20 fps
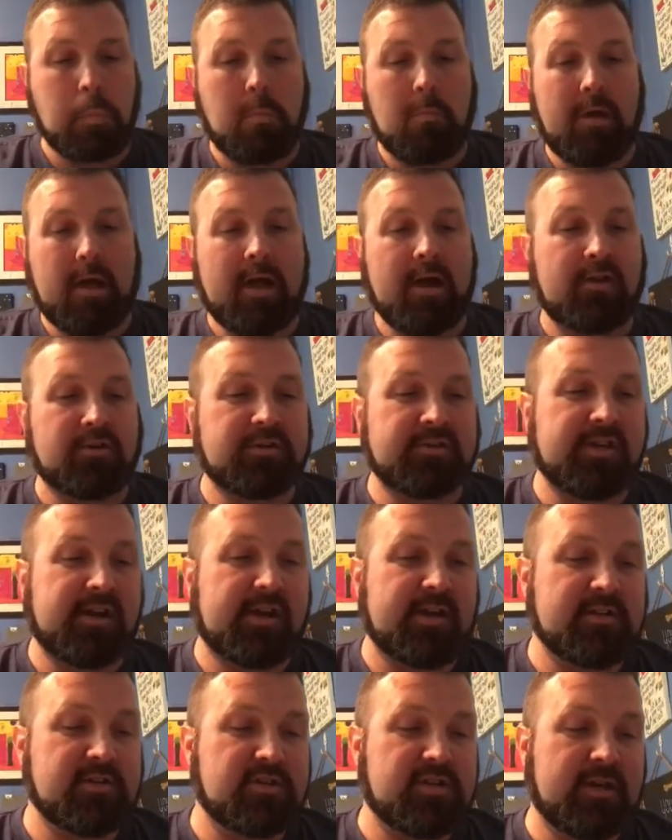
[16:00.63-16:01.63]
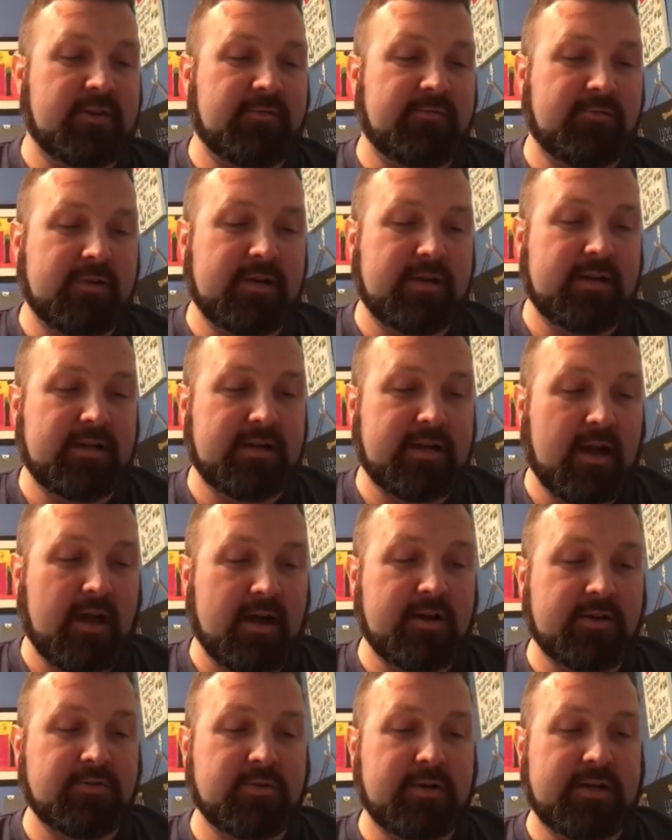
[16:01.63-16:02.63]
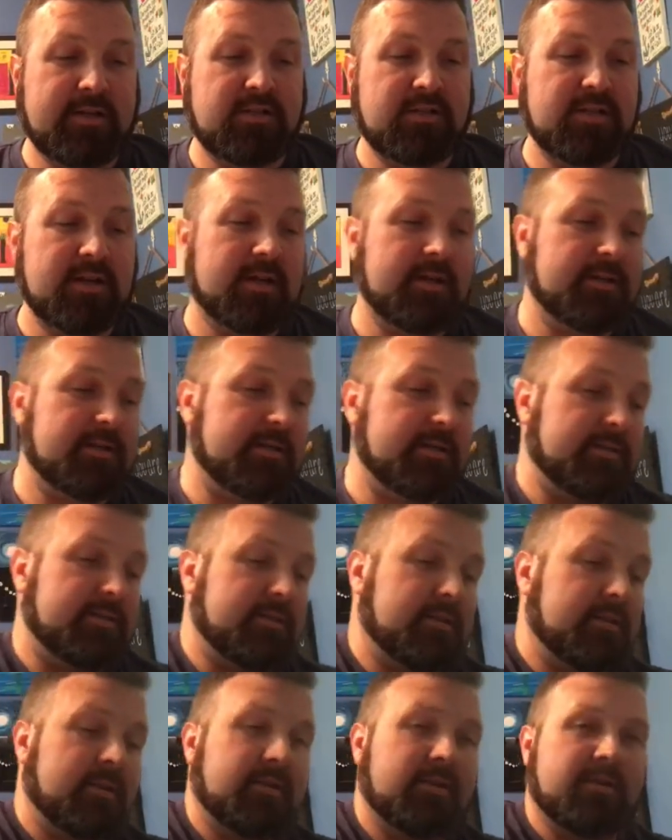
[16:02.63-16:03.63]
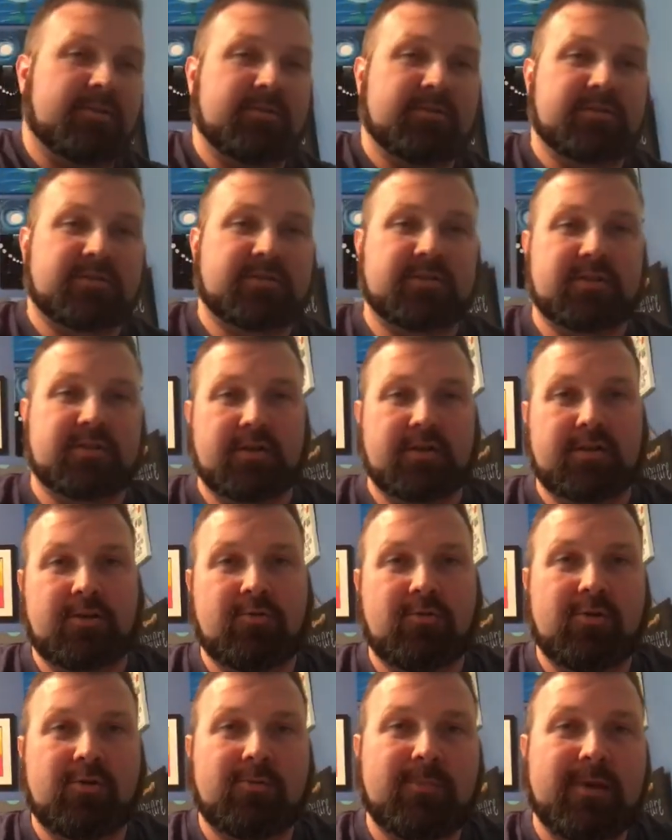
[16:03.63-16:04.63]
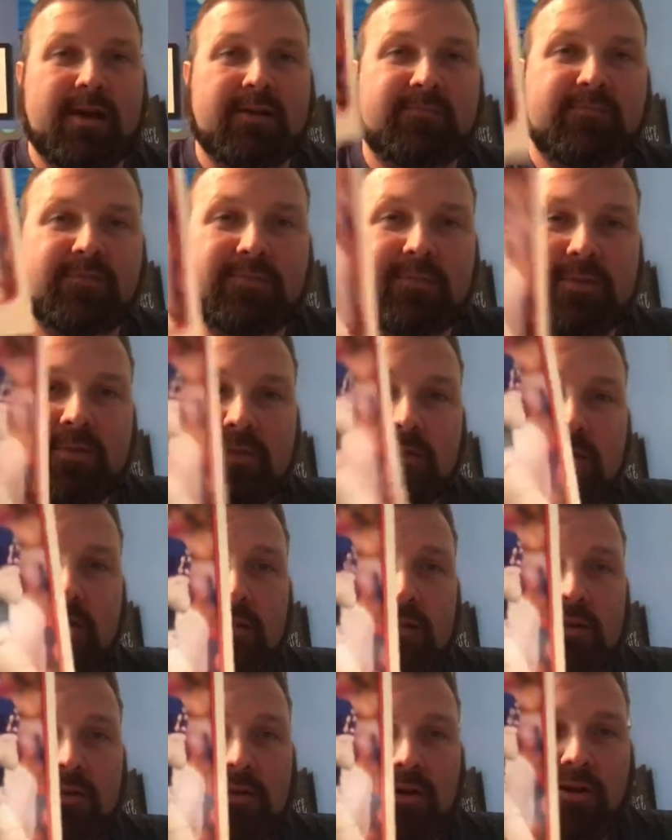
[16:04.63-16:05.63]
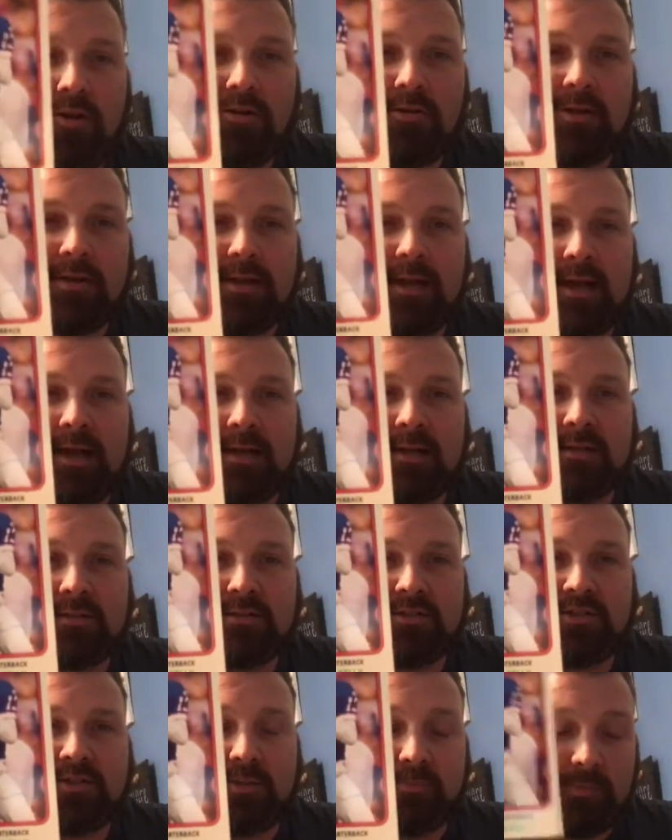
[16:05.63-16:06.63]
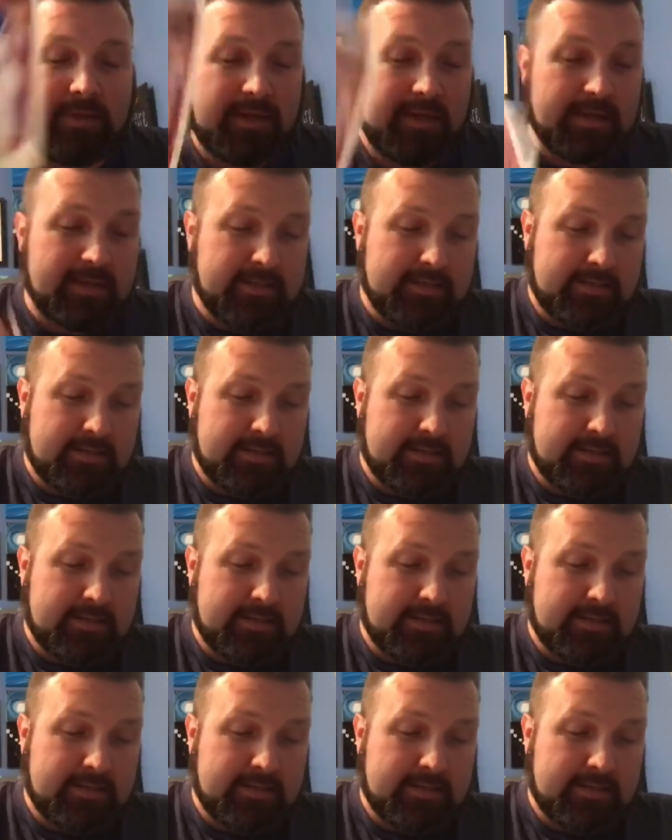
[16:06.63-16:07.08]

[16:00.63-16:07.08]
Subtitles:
Alshon Jeffrey, Andre Johnson, another stud quarterback from the early 90s, Jim Kelly.